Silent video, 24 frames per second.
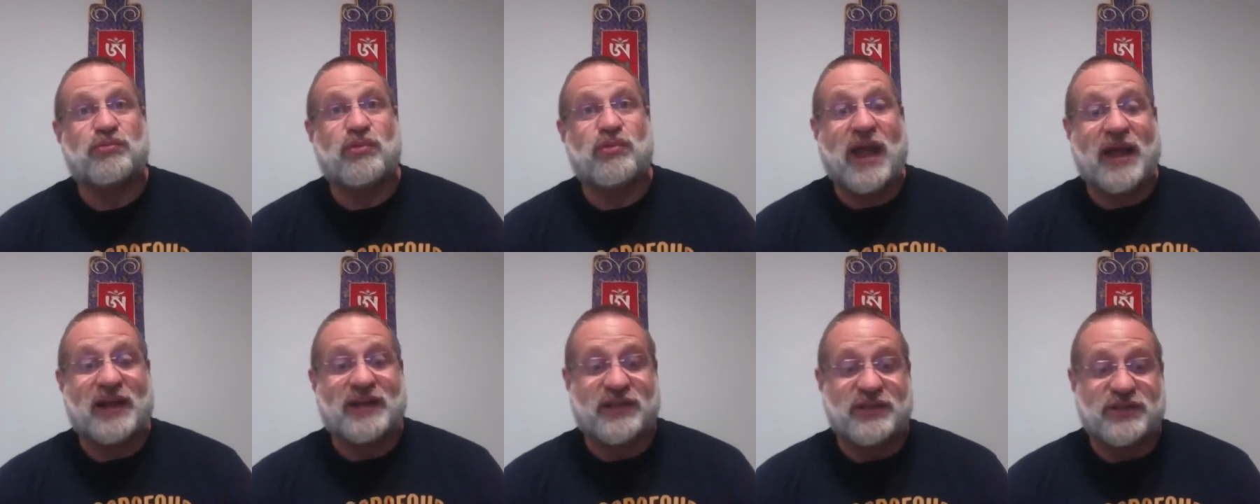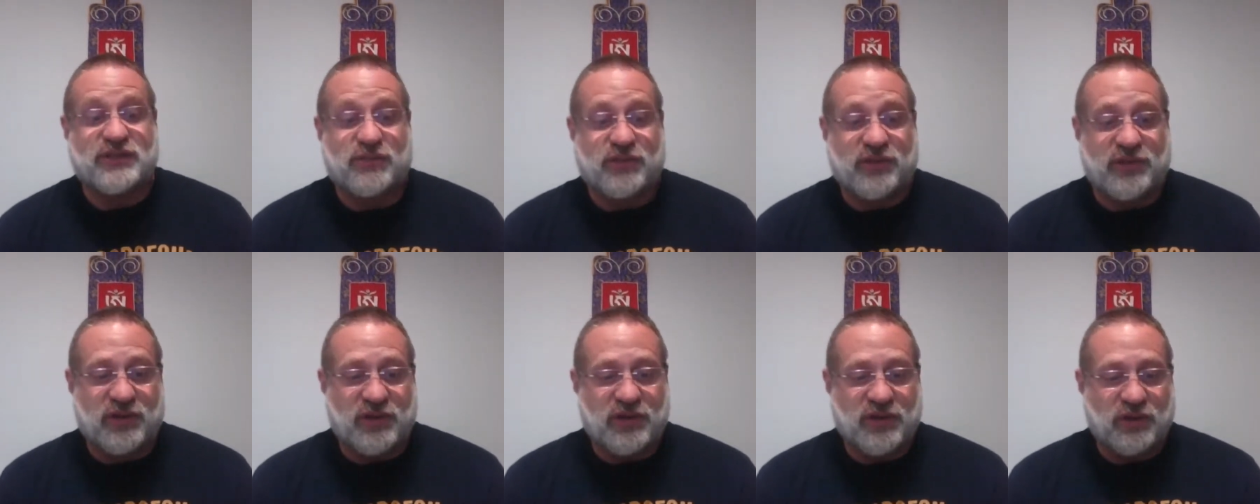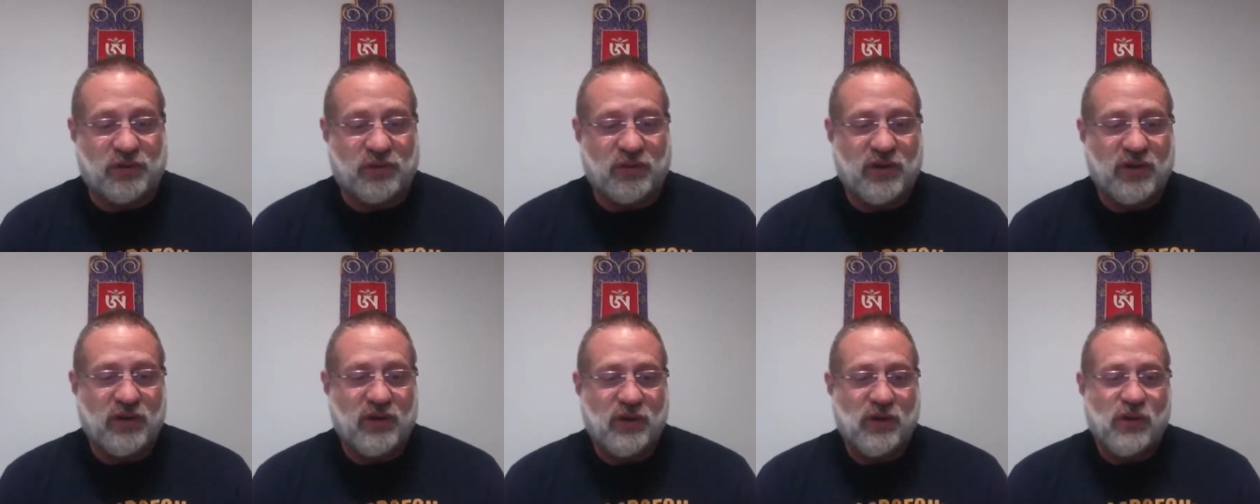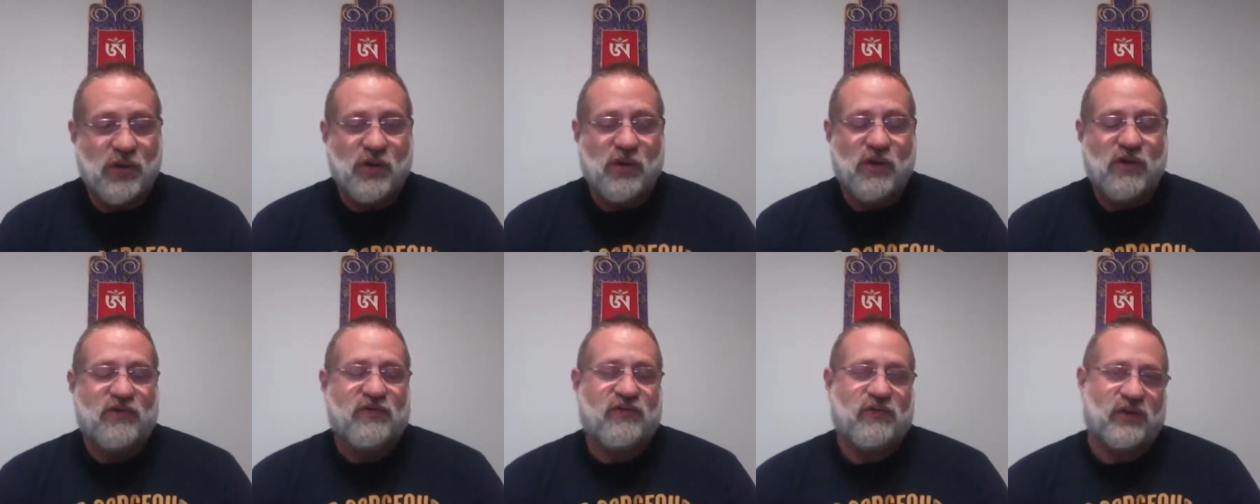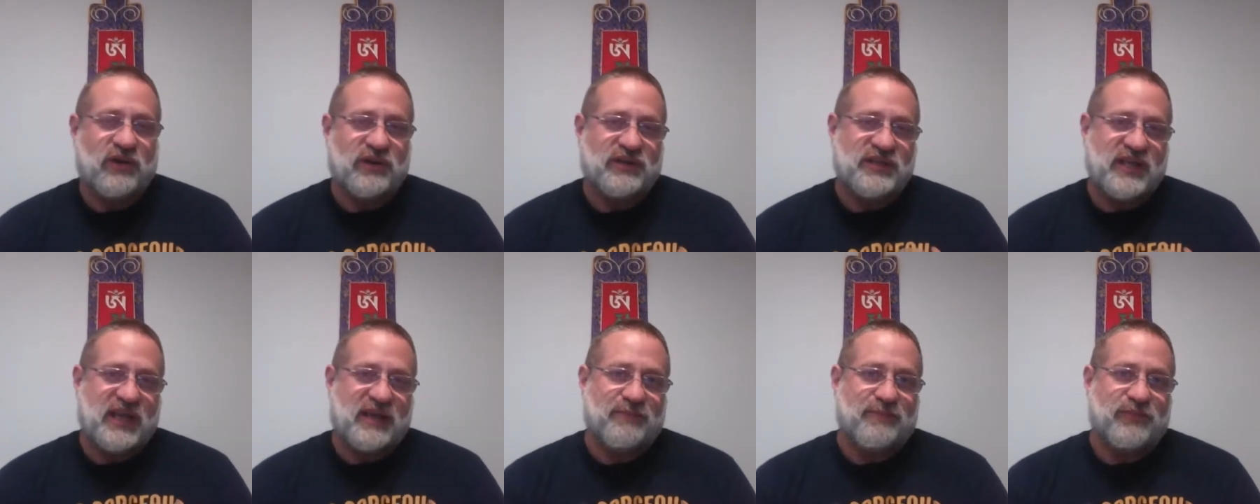practice with you. For
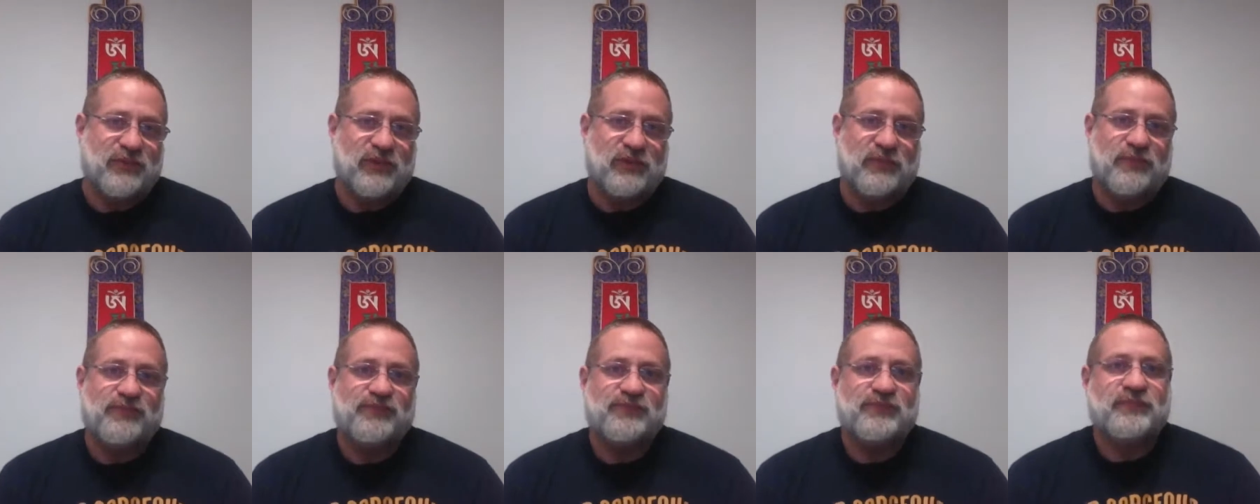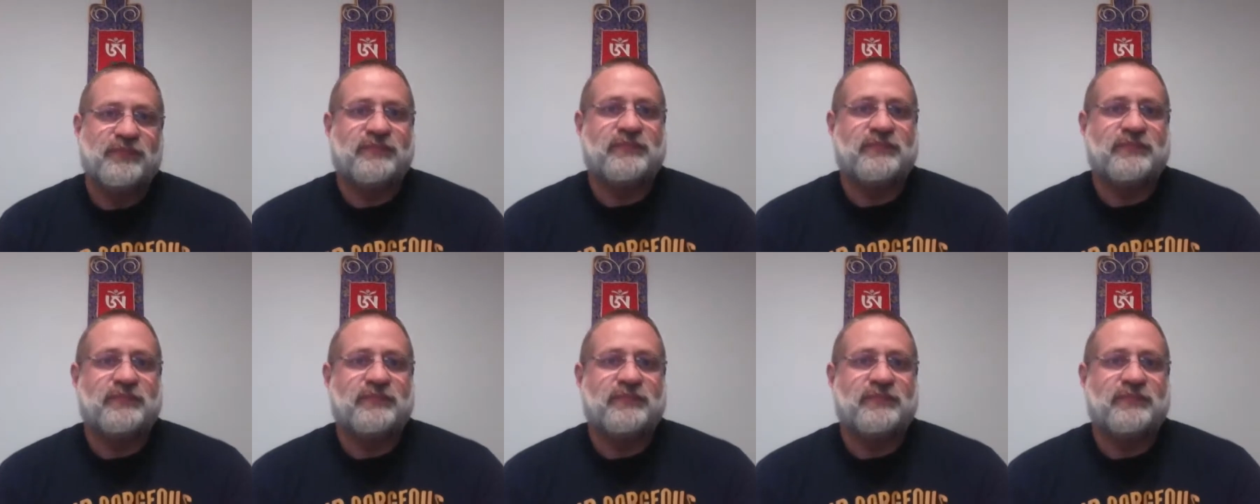example,